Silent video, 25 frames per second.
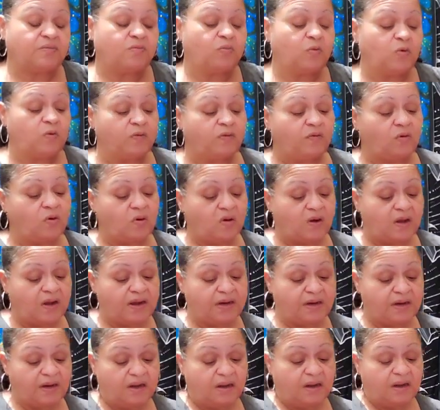to move
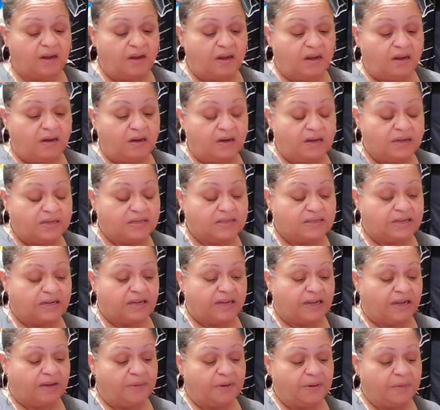on Let's
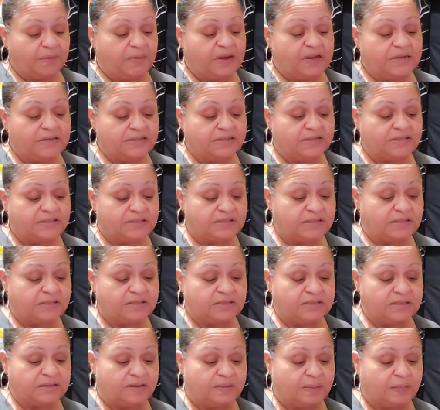see, give me
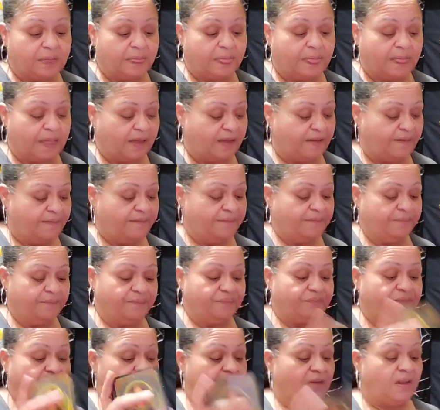messages.
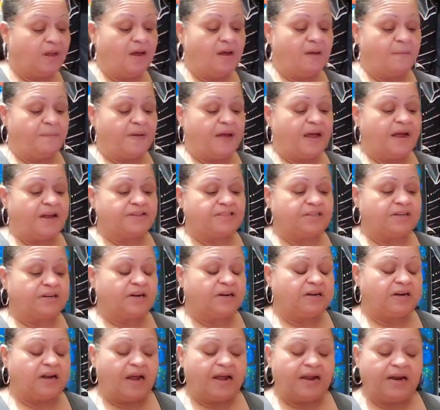Yep, Passion
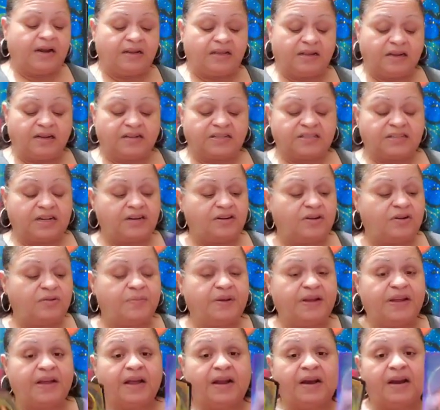Ignited. There's a new
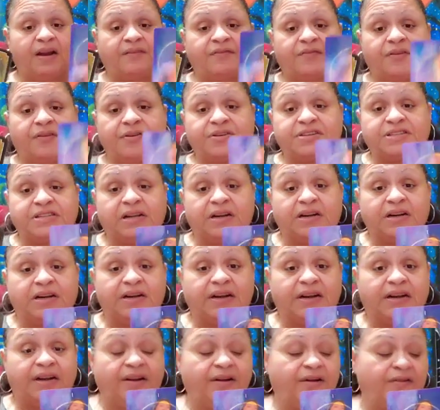beginning,
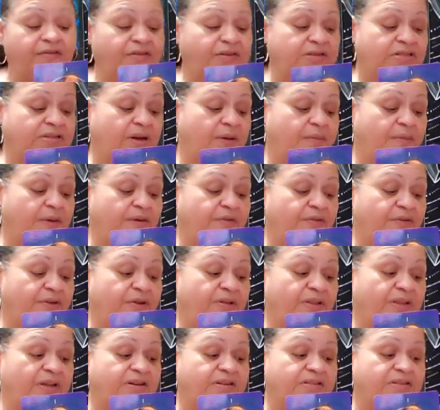fertility here. For some of
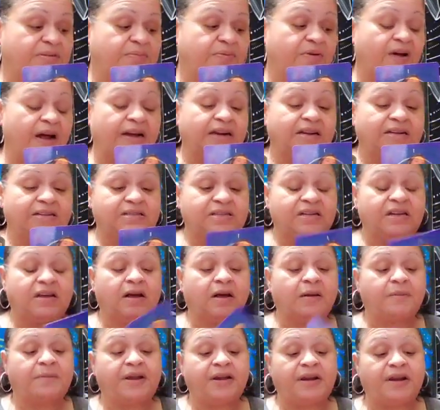you, there's a pregnancy
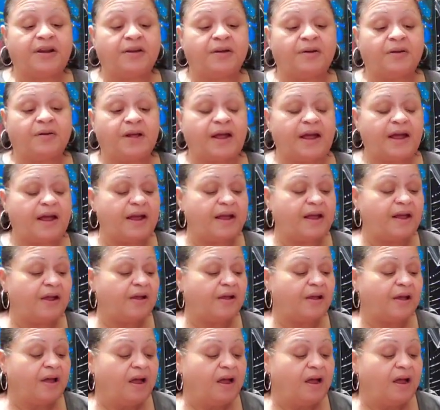coming here, okay?